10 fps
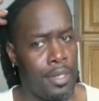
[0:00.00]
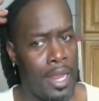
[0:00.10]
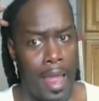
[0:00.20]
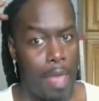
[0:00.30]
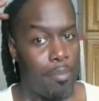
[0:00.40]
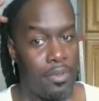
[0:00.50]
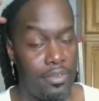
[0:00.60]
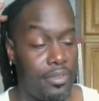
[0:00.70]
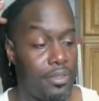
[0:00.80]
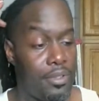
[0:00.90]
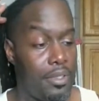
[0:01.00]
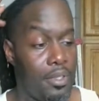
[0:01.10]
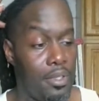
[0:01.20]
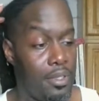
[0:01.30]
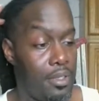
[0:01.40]
That
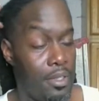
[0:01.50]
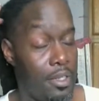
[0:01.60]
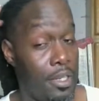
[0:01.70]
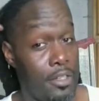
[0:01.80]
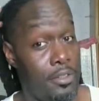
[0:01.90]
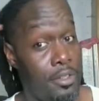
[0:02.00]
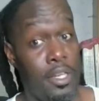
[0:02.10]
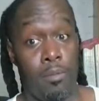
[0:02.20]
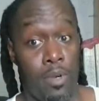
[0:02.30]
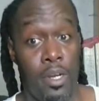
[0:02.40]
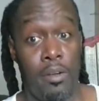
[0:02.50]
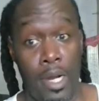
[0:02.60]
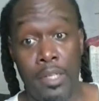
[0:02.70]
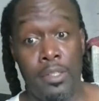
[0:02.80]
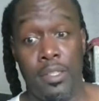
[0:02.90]
happens. unless you think I'm
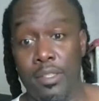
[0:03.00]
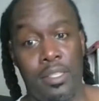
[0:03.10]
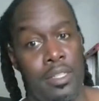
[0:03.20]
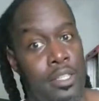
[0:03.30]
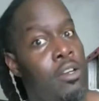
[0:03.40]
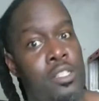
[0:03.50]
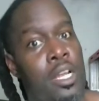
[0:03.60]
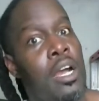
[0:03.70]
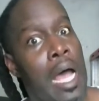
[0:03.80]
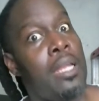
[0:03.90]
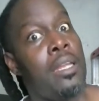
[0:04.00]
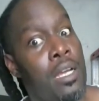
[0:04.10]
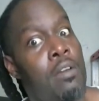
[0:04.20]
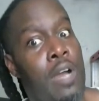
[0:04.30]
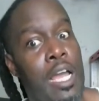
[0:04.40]
racist. Told y'all,
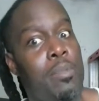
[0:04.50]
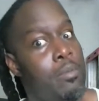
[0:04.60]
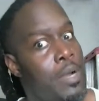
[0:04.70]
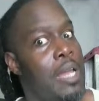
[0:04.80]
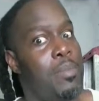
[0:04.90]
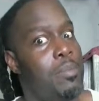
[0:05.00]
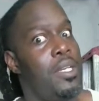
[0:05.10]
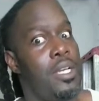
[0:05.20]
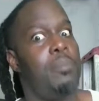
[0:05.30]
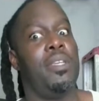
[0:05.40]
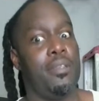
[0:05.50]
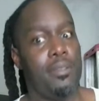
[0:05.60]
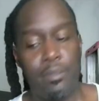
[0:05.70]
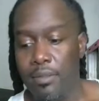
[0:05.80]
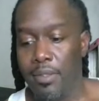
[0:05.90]
I love white people. White people
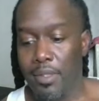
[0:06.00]
love me.